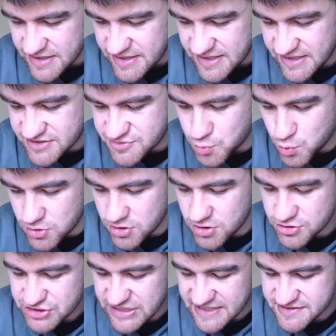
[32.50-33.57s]
It
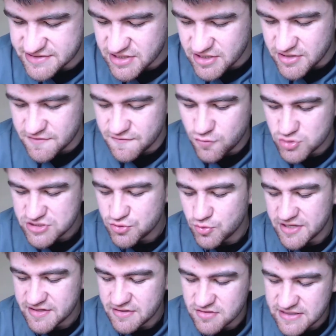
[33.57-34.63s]
was, yes,
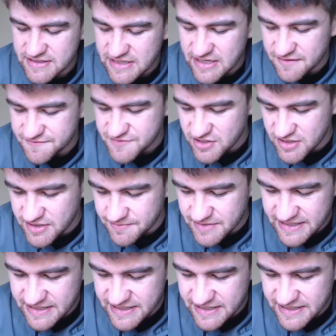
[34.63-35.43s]
41 0 at halftime,